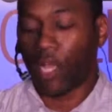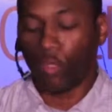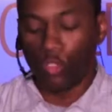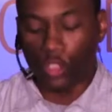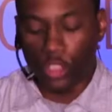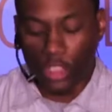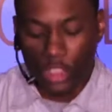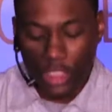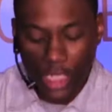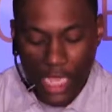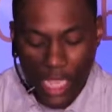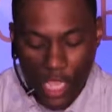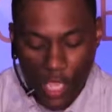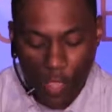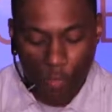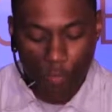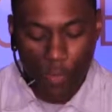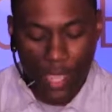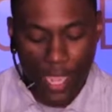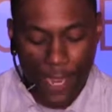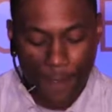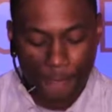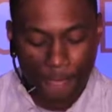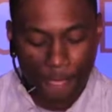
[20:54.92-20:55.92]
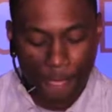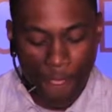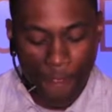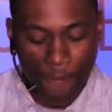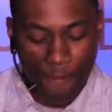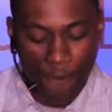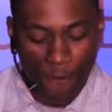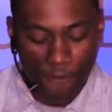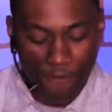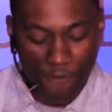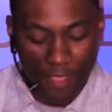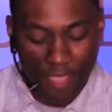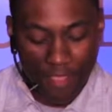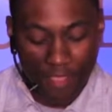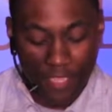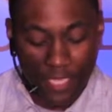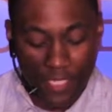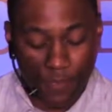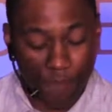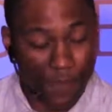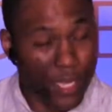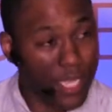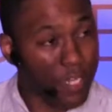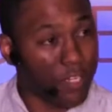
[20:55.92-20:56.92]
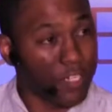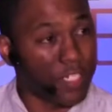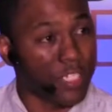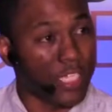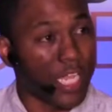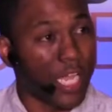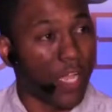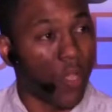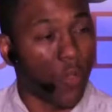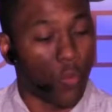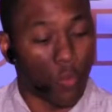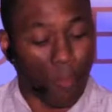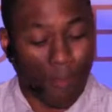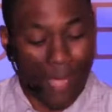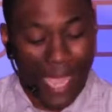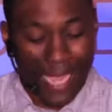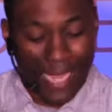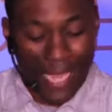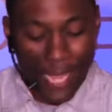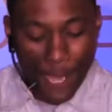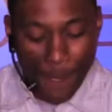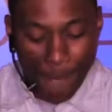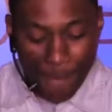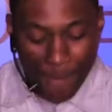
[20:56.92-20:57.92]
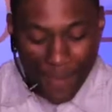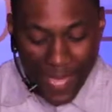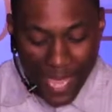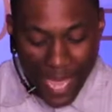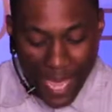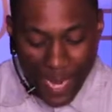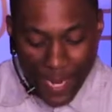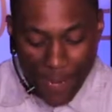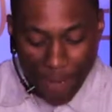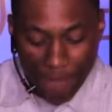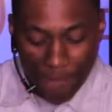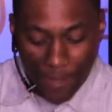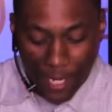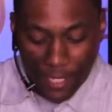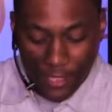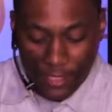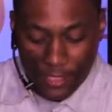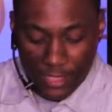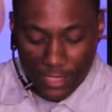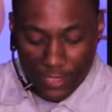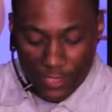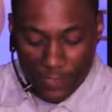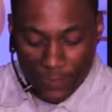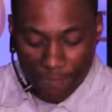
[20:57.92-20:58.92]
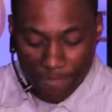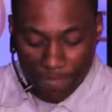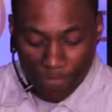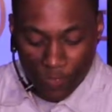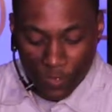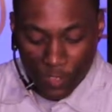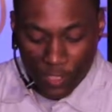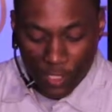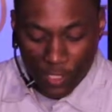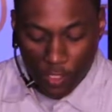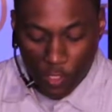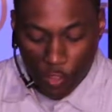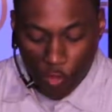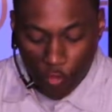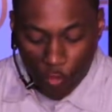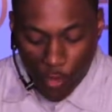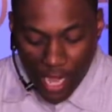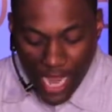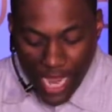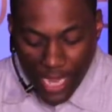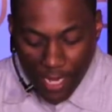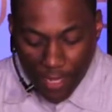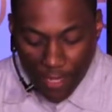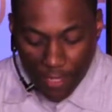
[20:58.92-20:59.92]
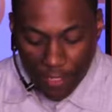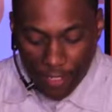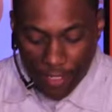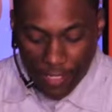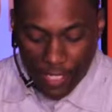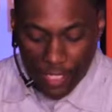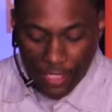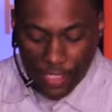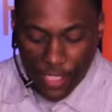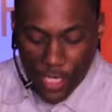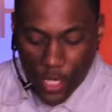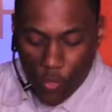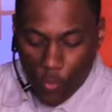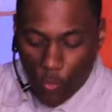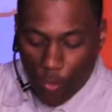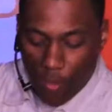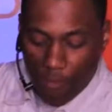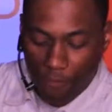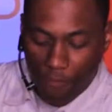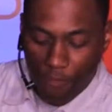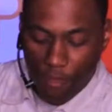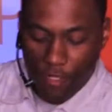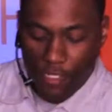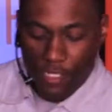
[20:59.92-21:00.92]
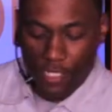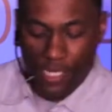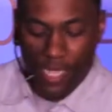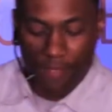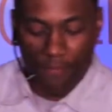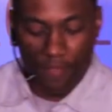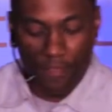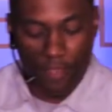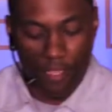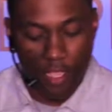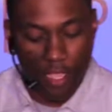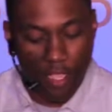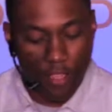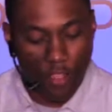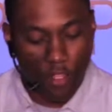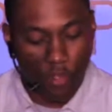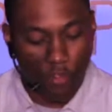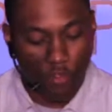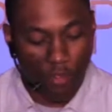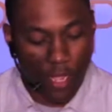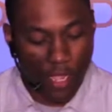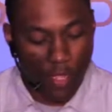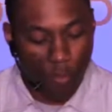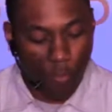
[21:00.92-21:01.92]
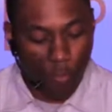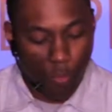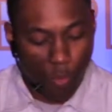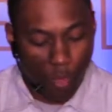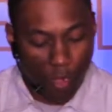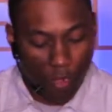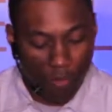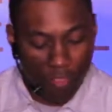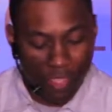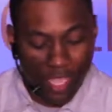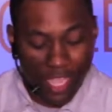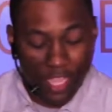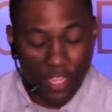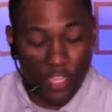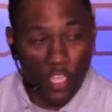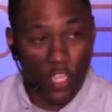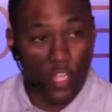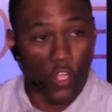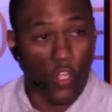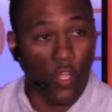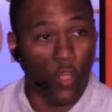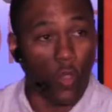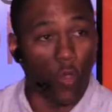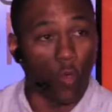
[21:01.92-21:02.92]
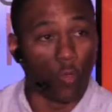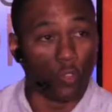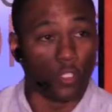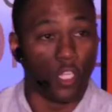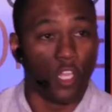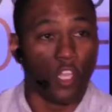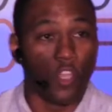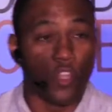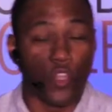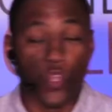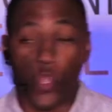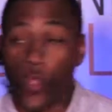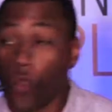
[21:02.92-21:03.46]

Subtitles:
How genuine your faith is. Peter is not holding back any punches. To the greater, continue on in verse 7, the greater worth than gold.